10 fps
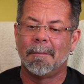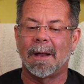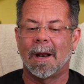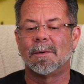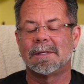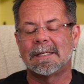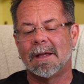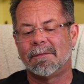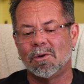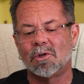But I would
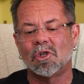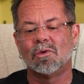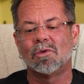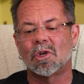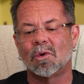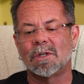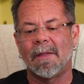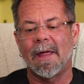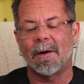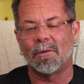say if you choose to go
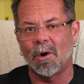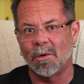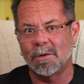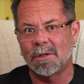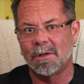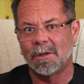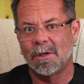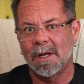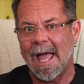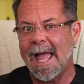down that road,
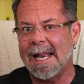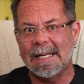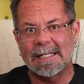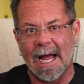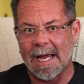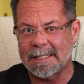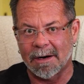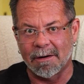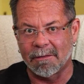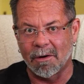any
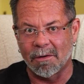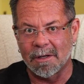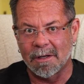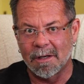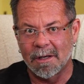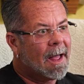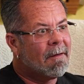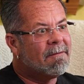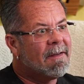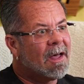dietary road,
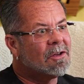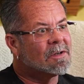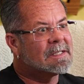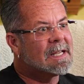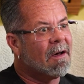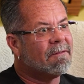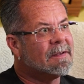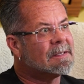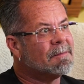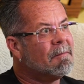avail yourself
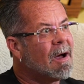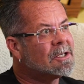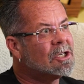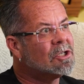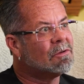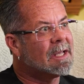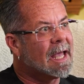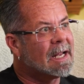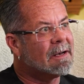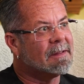as much as you
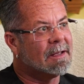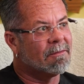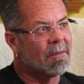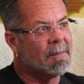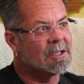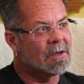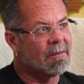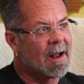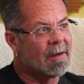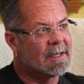can of the information
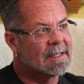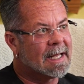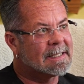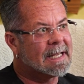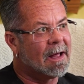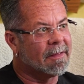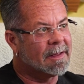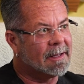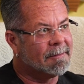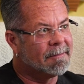around it that's
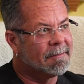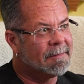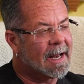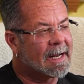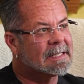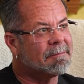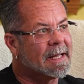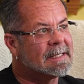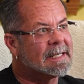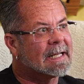healthy, that
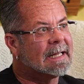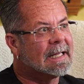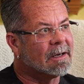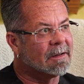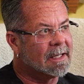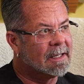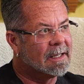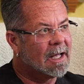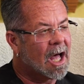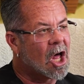explains it clearly,
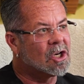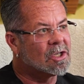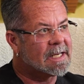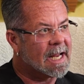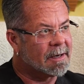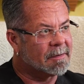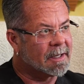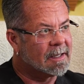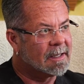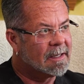
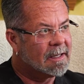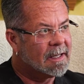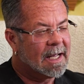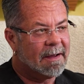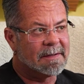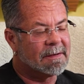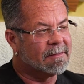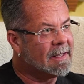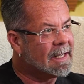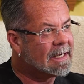understandably. If it's a
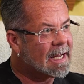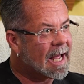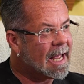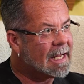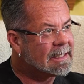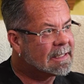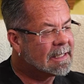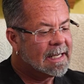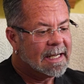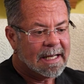vegan diet,
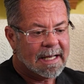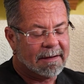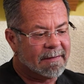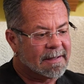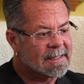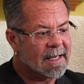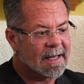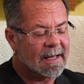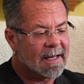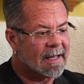if it's
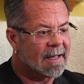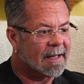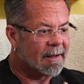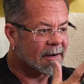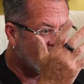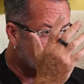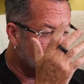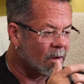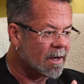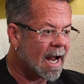a
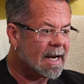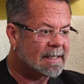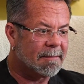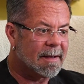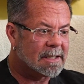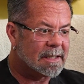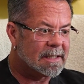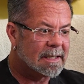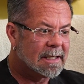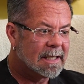carnivore diet, as I mentioned,